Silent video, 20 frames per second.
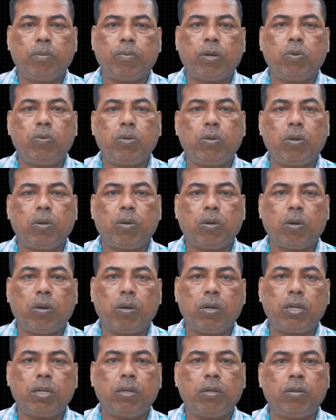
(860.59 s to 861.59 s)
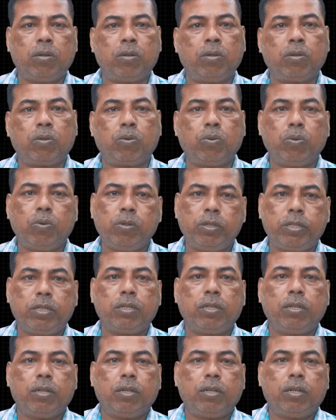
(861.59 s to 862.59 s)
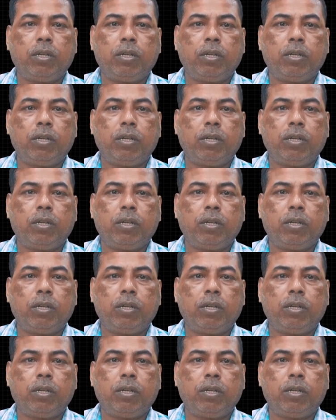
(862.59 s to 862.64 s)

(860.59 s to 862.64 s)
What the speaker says: about our goals,